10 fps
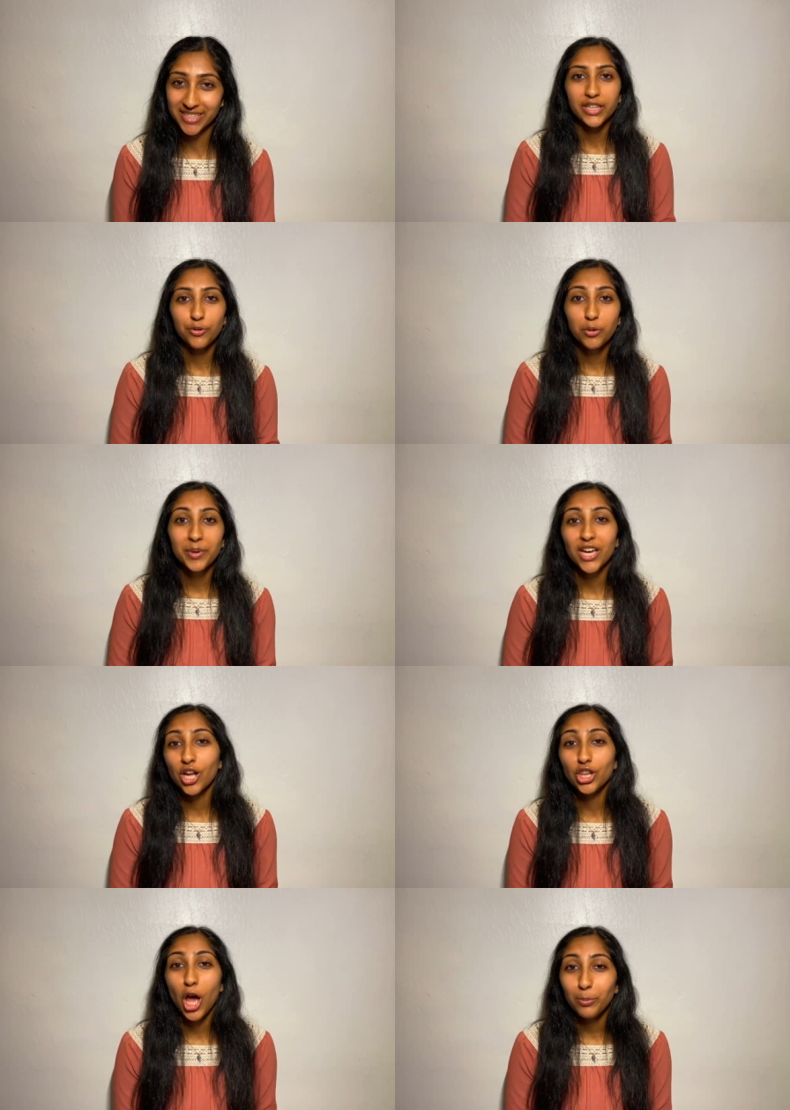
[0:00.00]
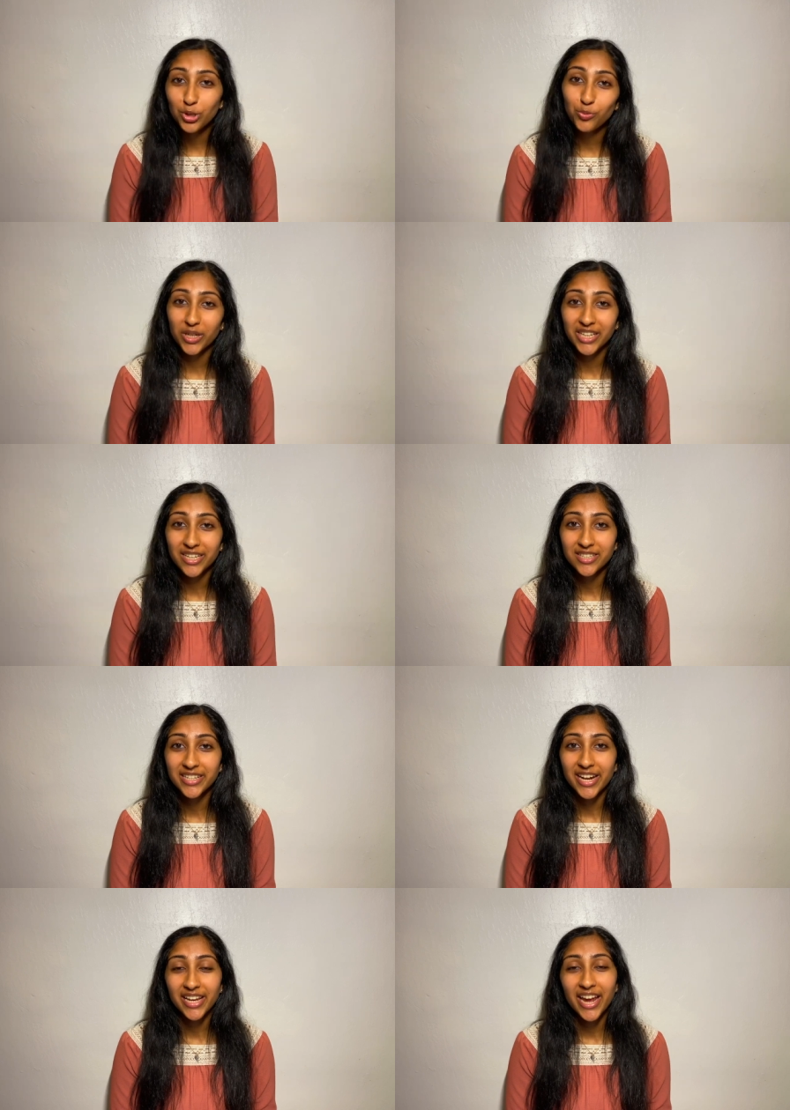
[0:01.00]
They will be a lot more willing to
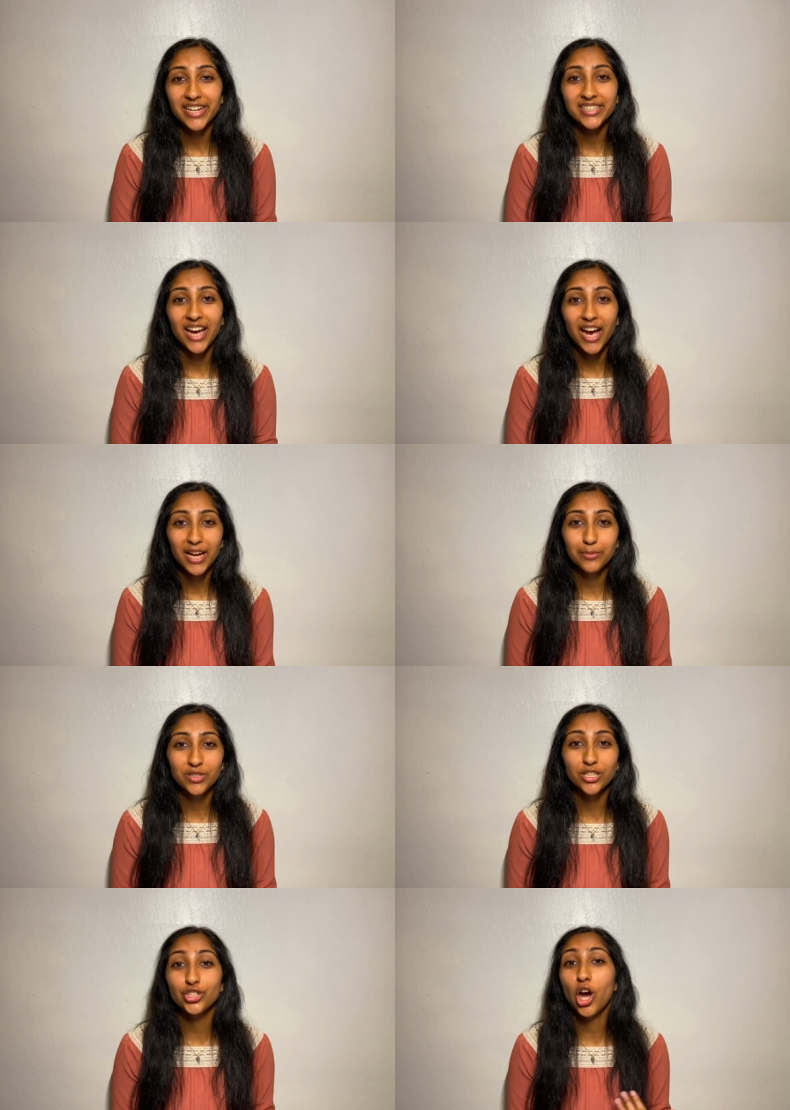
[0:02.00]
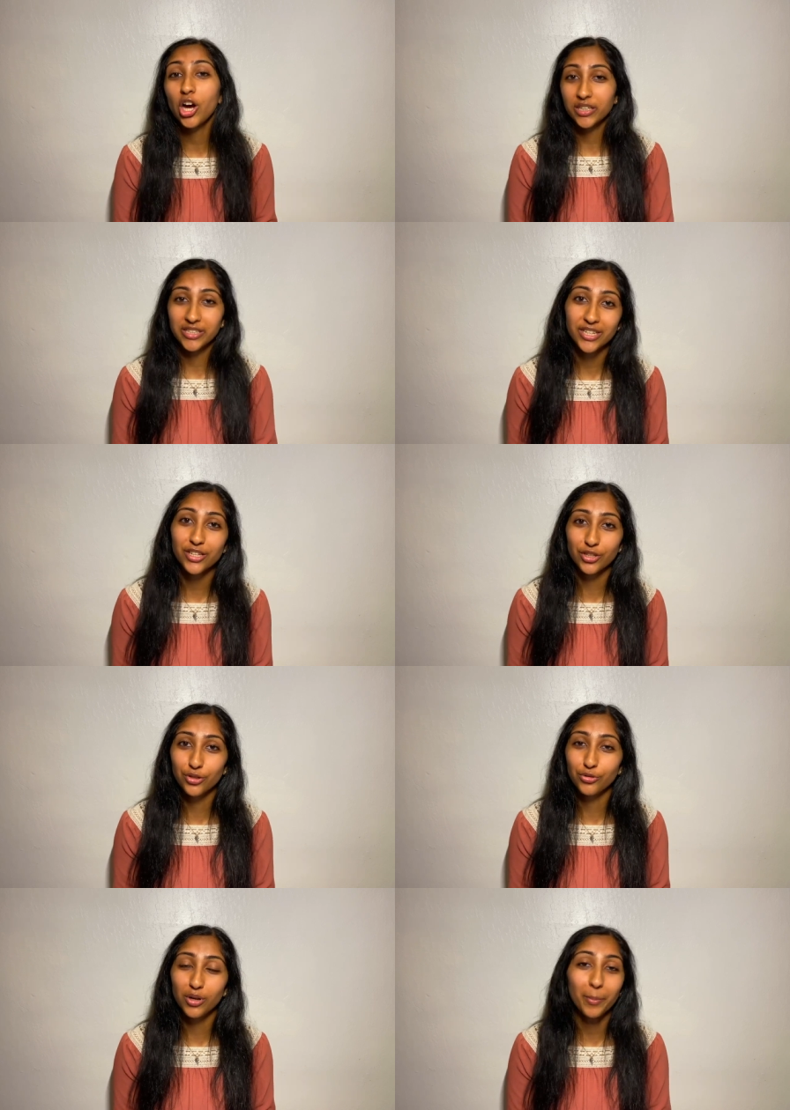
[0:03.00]
dedicate time to talk to
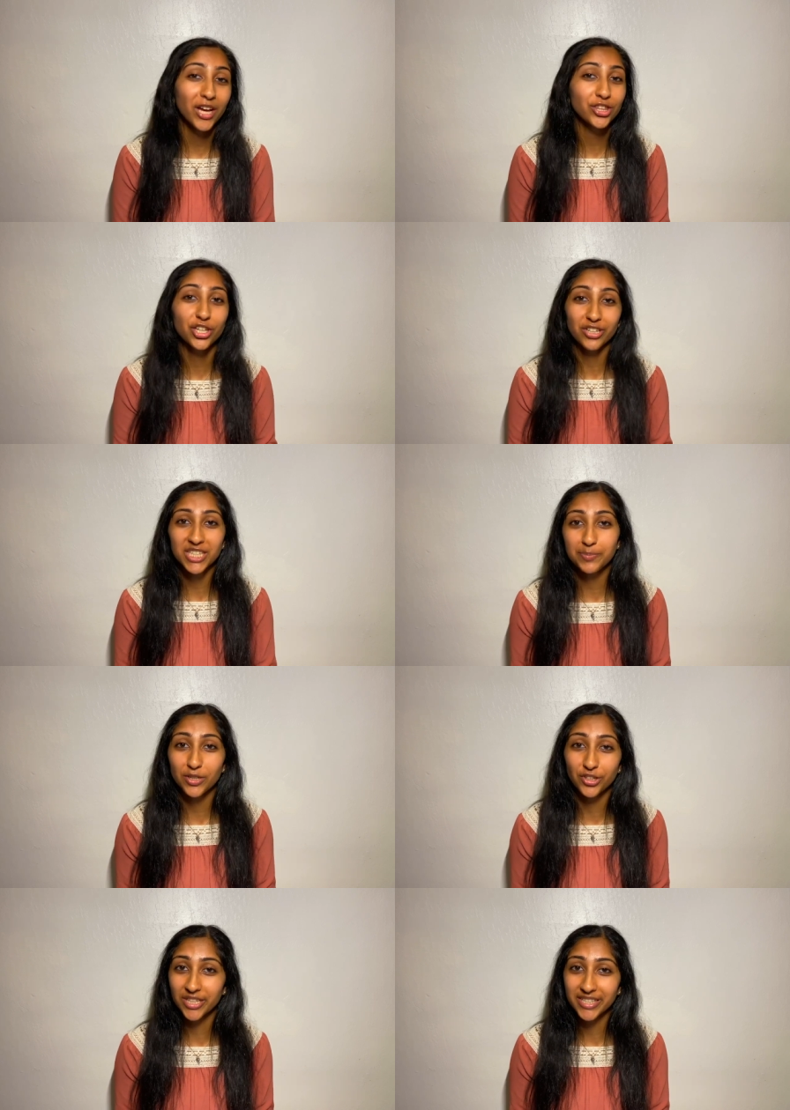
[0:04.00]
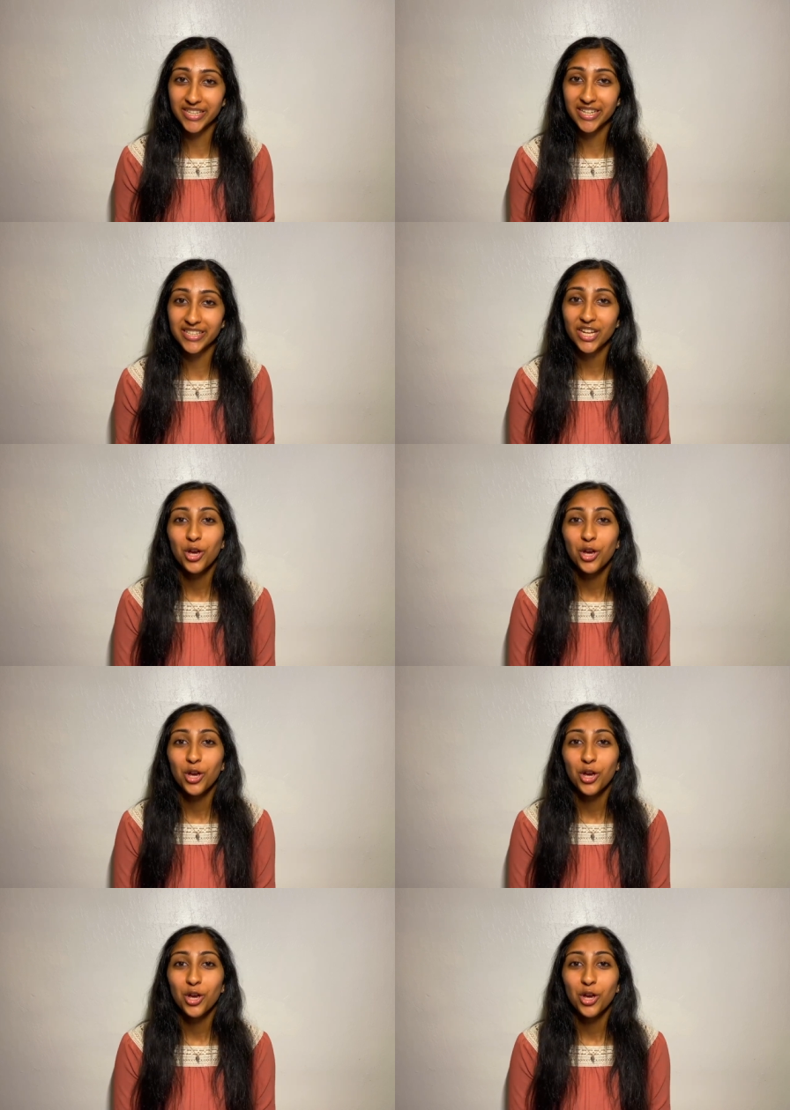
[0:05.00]
you about their experiences